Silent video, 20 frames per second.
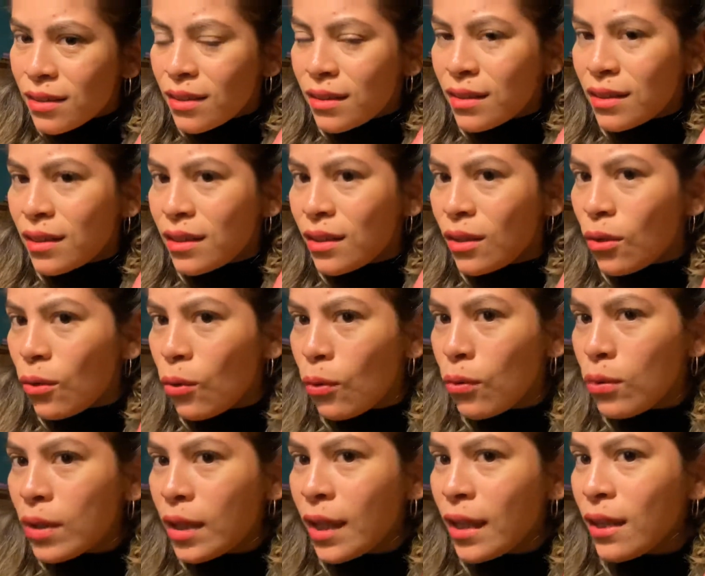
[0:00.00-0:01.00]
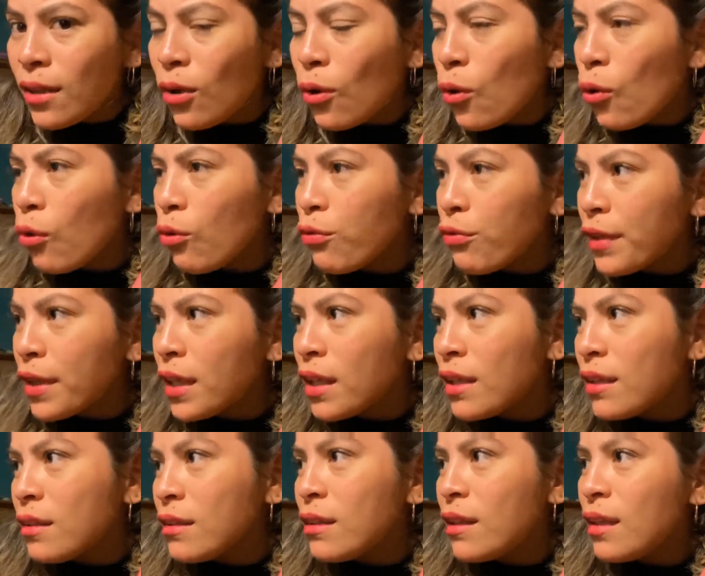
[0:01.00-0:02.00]
a whole
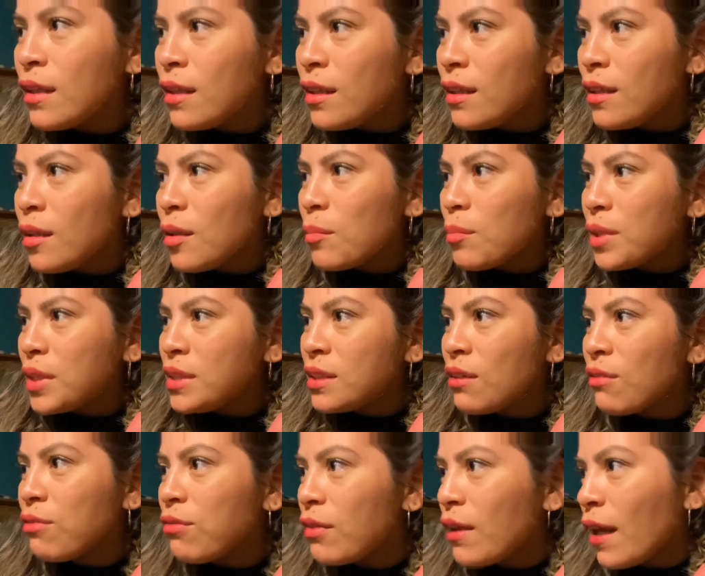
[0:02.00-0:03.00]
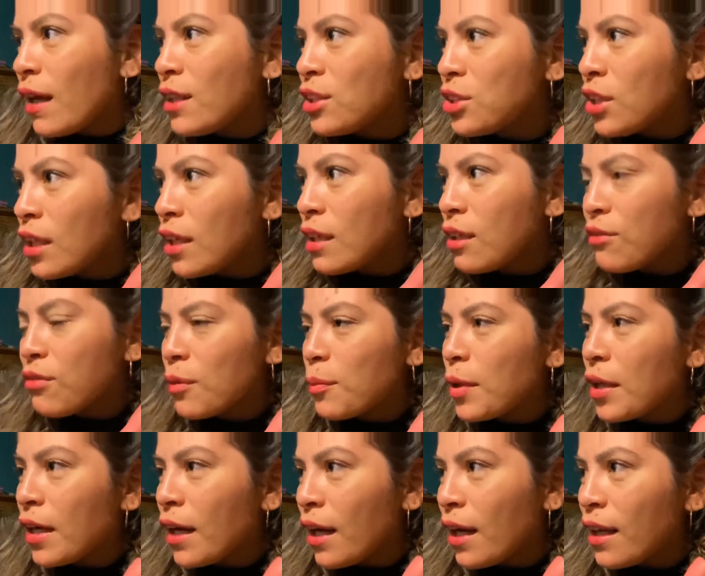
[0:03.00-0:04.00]
freaking piece of flesh hanging from
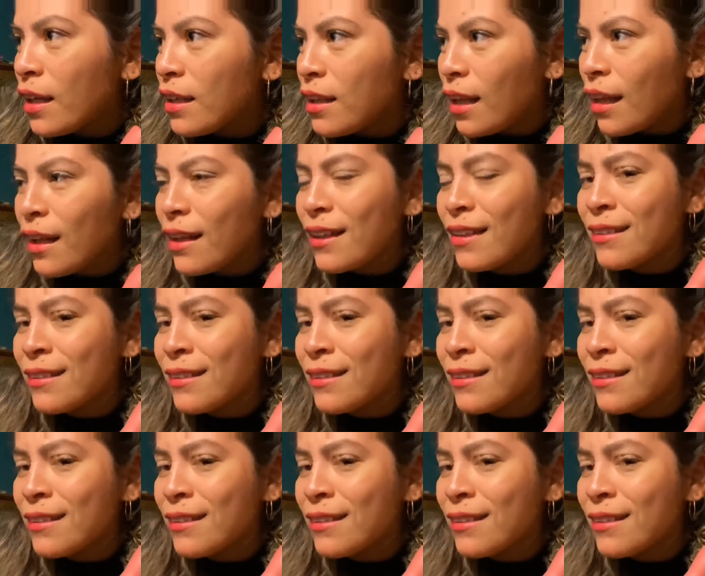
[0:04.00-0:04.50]
your head. Like